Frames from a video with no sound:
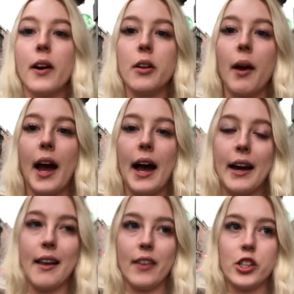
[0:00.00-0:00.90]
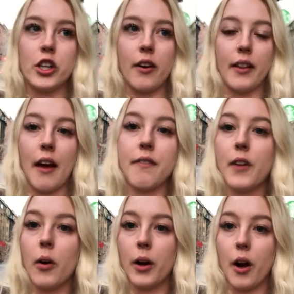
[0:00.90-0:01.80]
fun you had and then sharing that
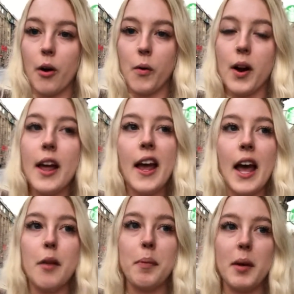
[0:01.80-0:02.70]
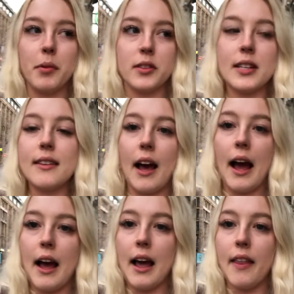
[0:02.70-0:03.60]
photo and people see
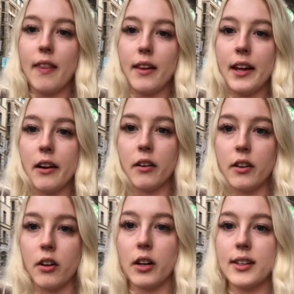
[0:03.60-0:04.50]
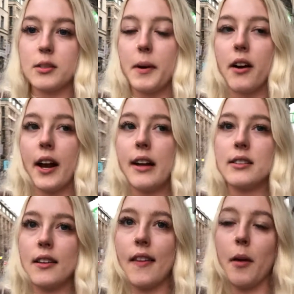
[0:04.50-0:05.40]
that and hear your good
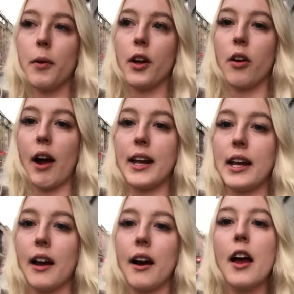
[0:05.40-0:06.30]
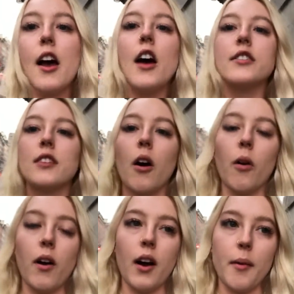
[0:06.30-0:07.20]
experience and then they want to go to IKEA.
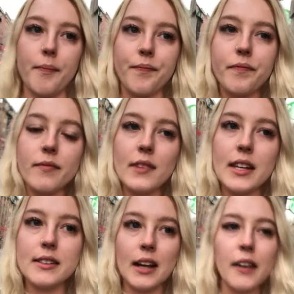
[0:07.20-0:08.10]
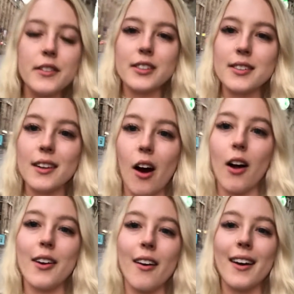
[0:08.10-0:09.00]
So um, it's kind of just
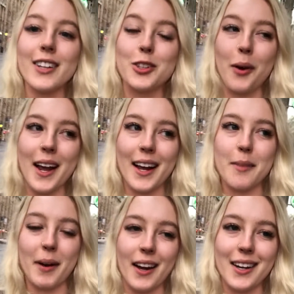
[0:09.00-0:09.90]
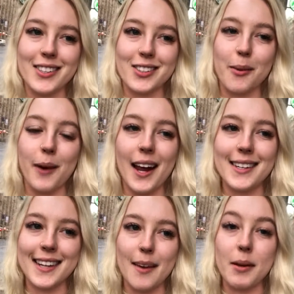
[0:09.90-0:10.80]
not a trick, but uh, just a
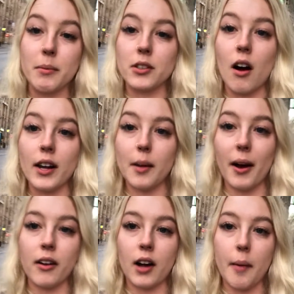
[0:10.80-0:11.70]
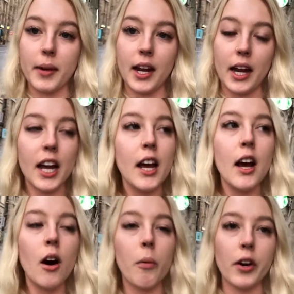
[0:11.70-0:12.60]
way to get people talking about your company
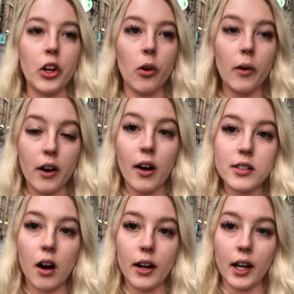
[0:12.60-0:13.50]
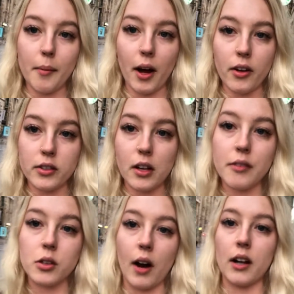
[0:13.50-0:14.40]
where you're not talking about
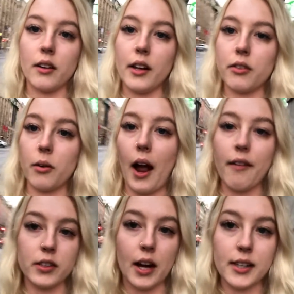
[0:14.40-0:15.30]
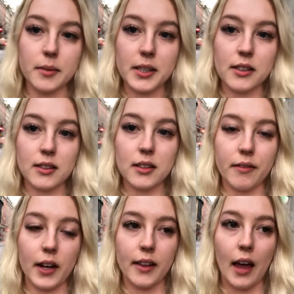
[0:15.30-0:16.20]
yourself directly through advertisements and
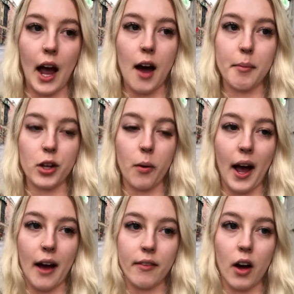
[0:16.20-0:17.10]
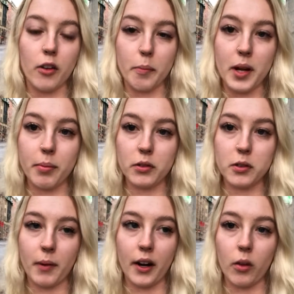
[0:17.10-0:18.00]
stuff like that, but you have other people
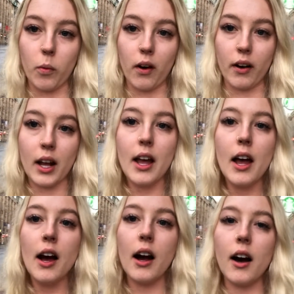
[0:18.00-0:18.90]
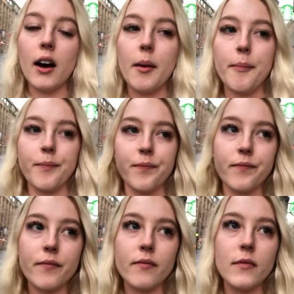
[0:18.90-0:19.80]
spreading the word. Um,
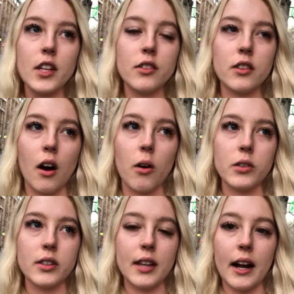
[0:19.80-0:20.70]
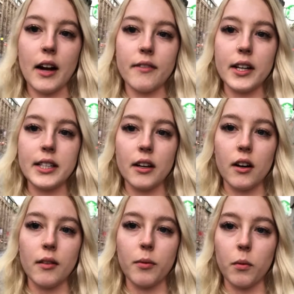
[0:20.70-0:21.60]
so just that kind of idea
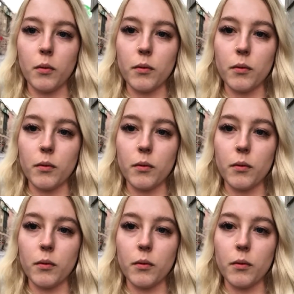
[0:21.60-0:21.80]
of